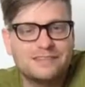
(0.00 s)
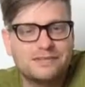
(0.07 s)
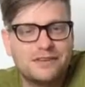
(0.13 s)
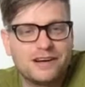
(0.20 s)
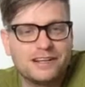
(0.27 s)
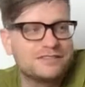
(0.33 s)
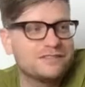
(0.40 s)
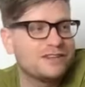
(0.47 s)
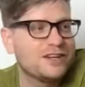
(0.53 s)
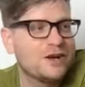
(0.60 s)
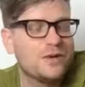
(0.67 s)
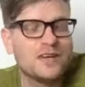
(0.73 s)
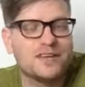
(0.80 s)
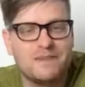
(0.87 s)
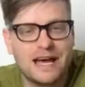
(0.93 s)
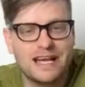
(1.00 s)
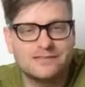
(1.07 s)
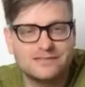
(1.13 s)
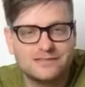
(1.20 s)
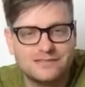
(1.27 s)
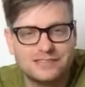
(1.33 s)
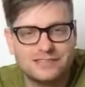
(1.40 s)
If I know what you
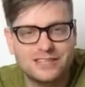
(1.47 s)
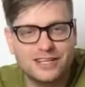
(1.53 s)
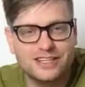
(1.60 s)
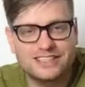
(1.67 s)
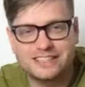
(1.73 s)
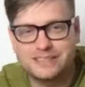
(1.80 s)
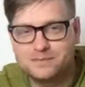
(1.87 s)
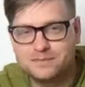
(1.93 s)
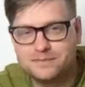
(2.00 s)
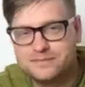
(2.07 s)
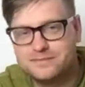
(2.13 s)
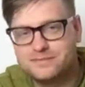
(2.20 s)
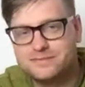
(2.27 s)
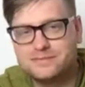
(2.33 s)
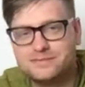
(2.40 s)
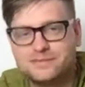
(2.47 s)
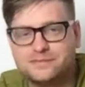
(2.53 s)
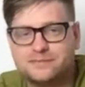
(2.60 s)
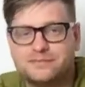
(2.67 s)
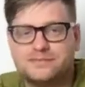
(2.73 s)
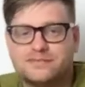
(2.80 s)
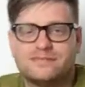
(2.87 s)
meant, it's good.
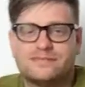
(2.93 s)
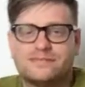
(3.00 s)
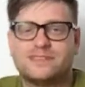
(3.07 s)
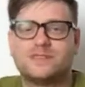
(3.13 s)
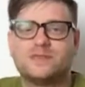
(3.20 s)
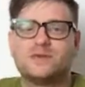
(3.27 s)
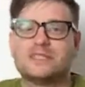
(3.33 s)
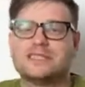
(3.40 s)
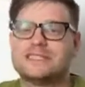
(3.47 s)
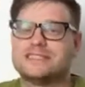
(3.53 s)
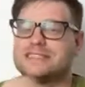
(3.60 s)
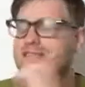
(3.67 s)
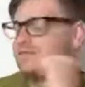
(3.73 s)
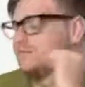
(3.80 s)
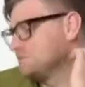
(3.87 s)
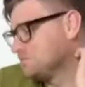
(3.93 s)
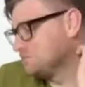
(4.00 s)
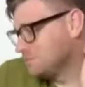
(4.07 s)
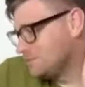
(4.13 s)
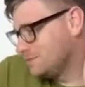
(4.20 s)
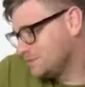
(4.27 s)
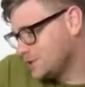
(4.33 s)
It's all good.
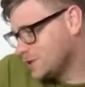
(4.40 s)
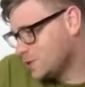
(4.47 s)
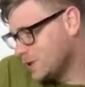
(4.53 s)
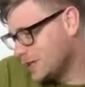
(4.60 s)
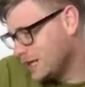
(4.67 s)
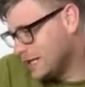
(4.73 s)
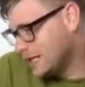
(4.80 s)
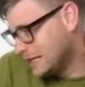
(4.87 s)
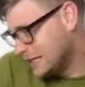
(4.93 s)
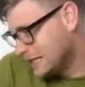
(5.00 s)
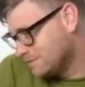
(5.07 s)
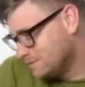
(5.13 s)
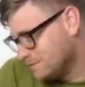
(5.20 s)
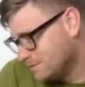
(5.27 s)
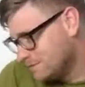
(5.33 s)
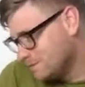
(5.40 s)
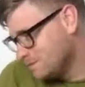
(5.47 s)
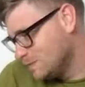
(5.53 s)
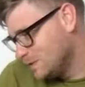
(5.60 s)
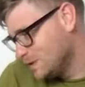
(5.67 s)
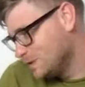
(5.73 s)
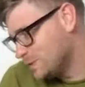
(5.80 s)
That's all we need here.
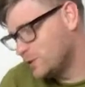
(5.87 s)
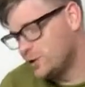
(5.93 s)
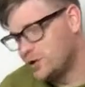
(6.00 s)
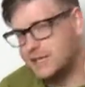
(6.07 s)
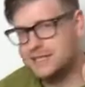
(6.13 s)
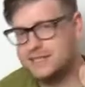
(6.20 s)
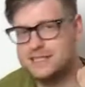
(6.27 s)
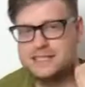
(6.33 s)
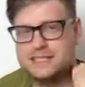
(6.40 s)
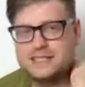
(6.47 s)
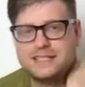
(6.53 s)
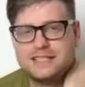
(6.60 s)
It's the gist.